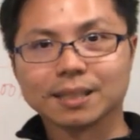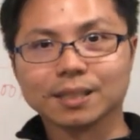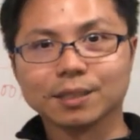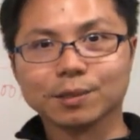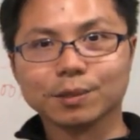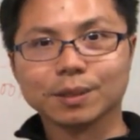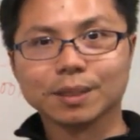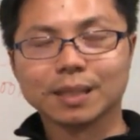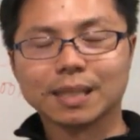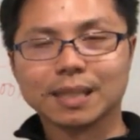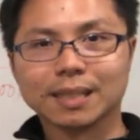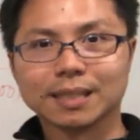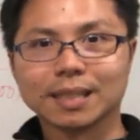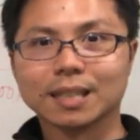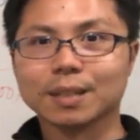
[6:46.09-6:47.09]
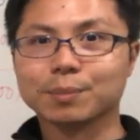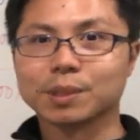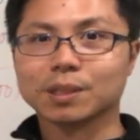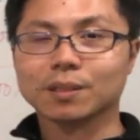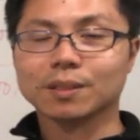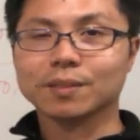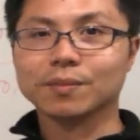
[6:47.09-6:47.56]
see you in another
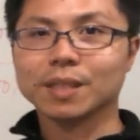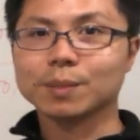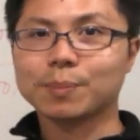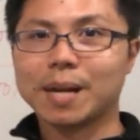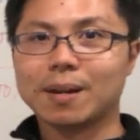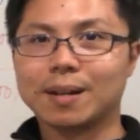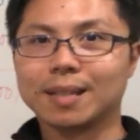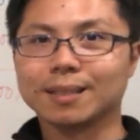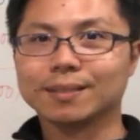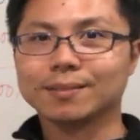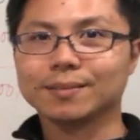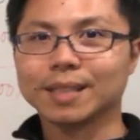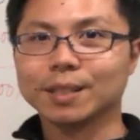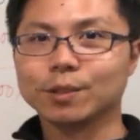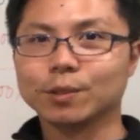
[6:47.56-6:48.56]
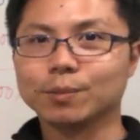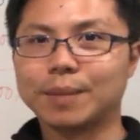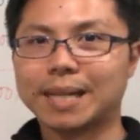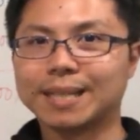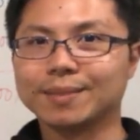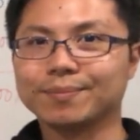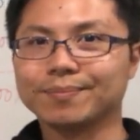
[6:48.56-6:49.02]
episode of Invest Power. Thank you,
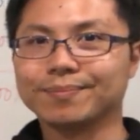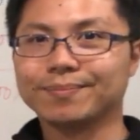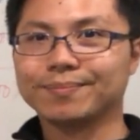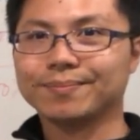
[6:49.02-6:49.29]
bye.